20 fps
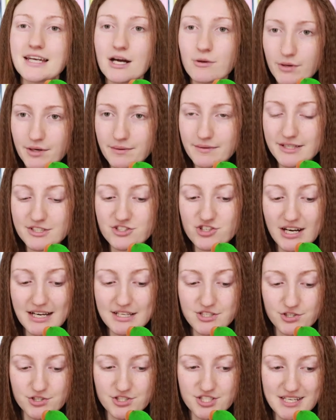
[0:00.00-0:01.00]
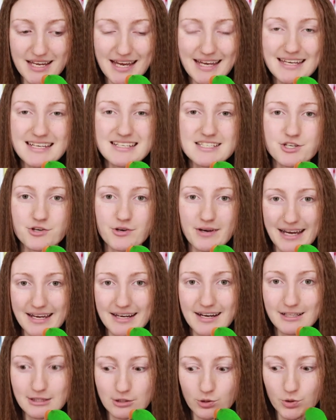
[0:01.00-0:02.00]
Now what I'm going to try and do today is
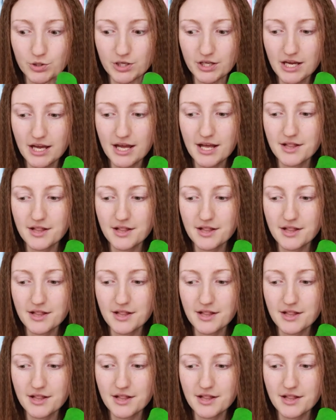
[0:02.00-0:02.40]
create a look